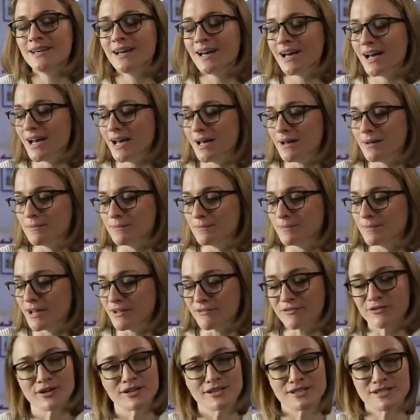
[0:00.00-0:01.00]
I
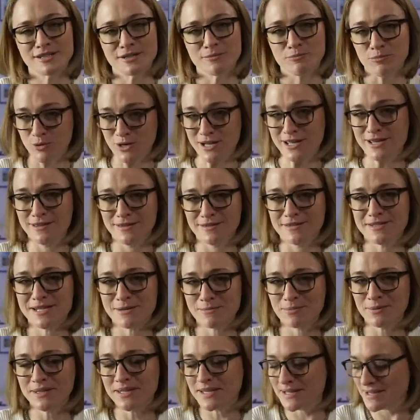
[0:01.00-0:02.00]
forget to breathe
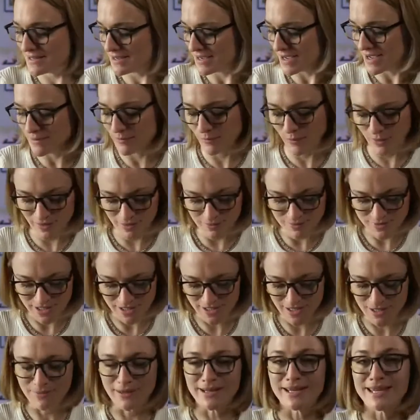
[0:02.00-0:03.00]
deeply while I'm
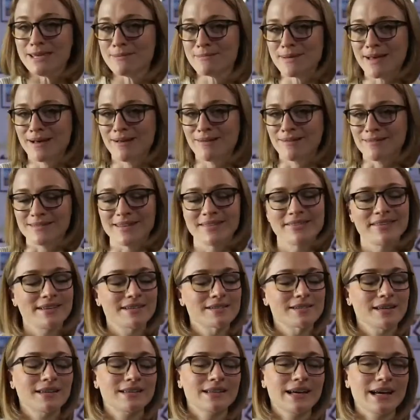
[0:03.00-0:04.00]
checking my email and things
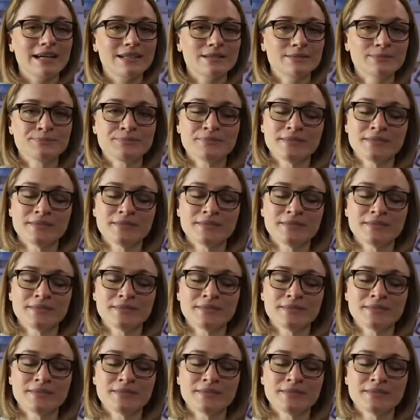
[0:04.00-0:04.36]
like that.